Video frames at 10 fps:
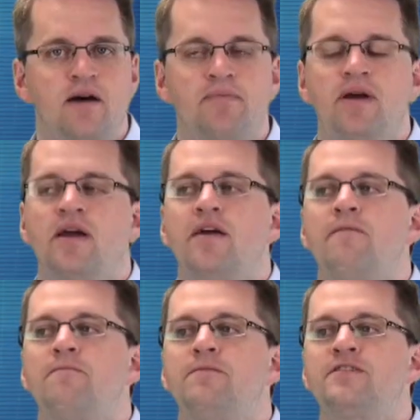up.
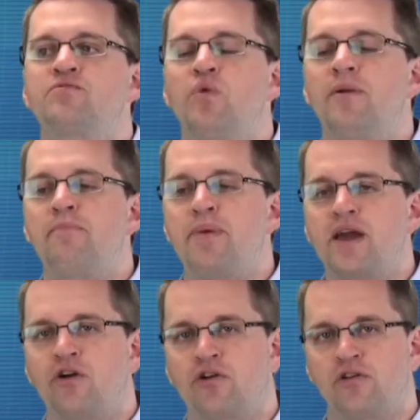There's one
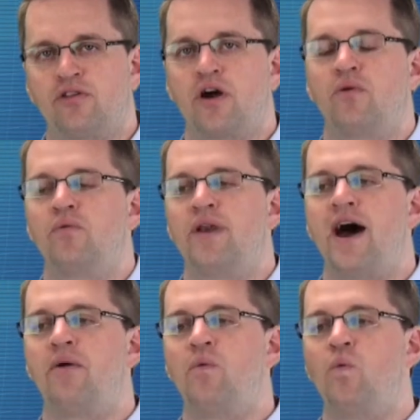big hurdle though.
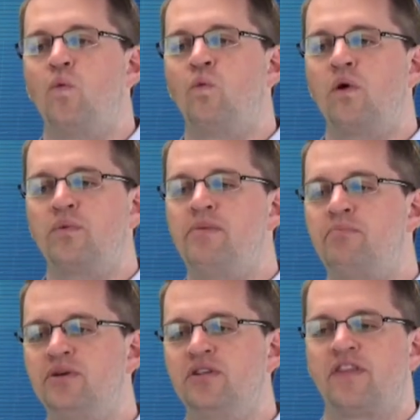Now, when we
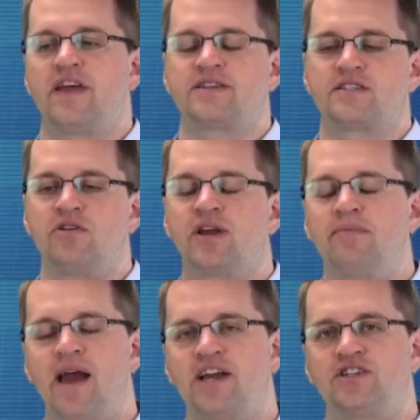built this, you can
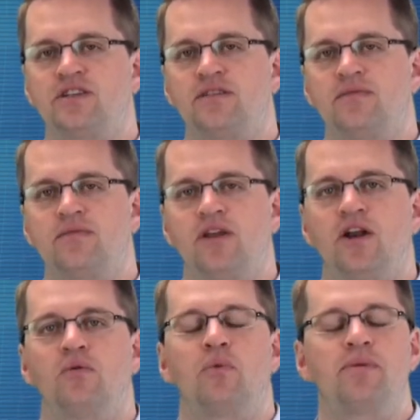imagine,
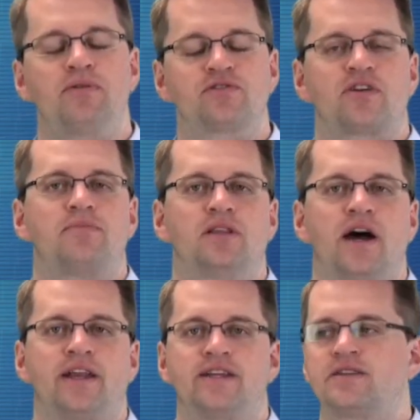when we built Scribe
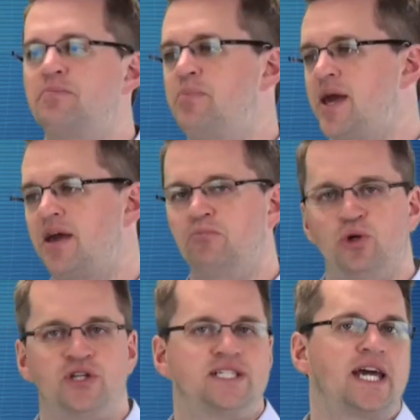Online, it's a big
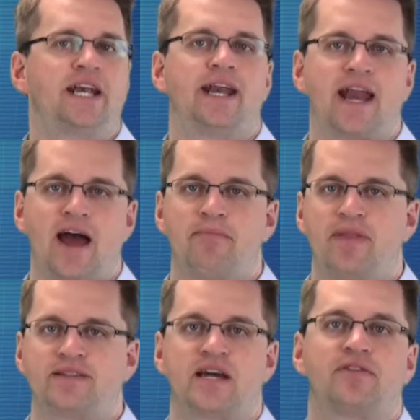multi-tenanted app
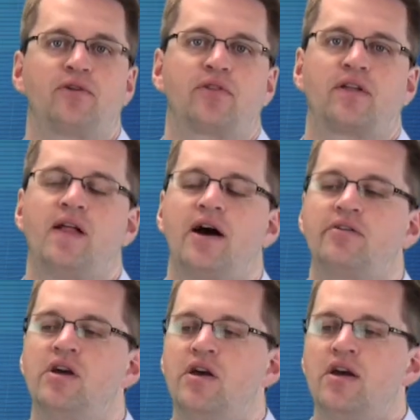that's out there in the
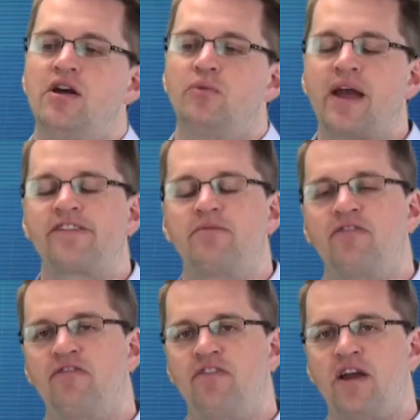cloud. We have to
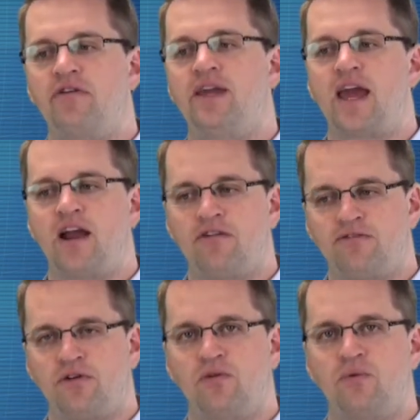be very
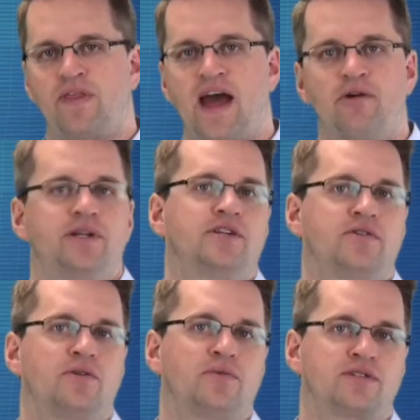careful with how we
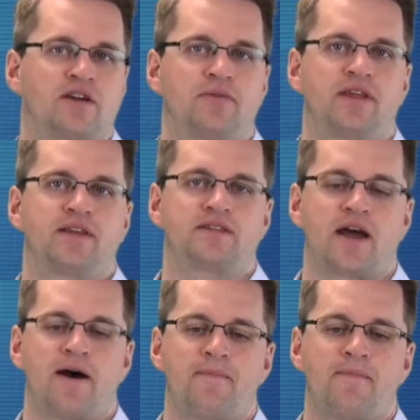do some of these